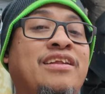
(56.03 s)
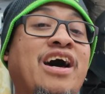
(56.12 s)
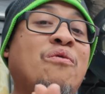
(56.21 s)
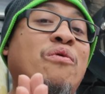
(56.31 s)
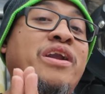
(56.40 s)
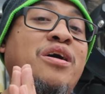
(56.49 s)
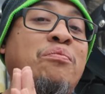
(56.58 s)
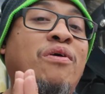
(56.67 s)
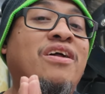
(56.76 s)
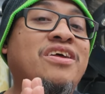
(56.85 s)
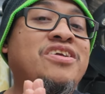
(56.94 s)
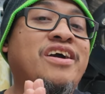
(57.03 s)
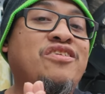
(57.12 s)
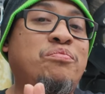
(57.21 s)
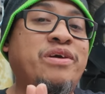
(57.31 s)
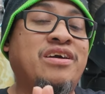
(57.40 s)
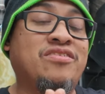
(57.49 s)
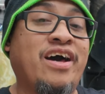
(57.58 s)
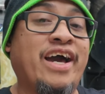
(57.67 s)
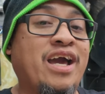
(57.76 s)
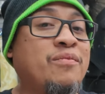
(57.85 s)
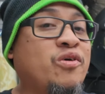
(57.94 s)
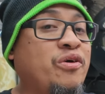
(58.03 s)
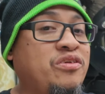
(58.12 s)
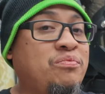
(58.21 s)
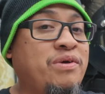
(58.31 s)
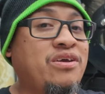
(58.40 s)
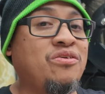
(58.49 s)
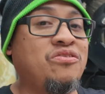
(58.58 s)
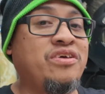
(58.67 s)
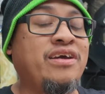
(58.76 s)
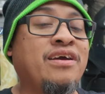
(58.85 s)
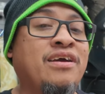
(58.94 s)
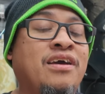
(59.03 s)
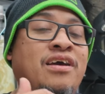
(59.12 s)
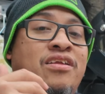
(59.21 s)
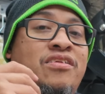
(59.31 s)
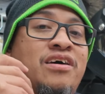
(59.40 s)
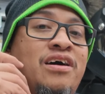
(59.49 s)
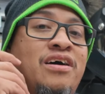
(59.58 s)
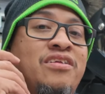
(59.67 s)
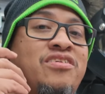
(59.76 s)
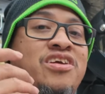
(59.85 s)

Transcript: Now I want to apologize because I am going to be using the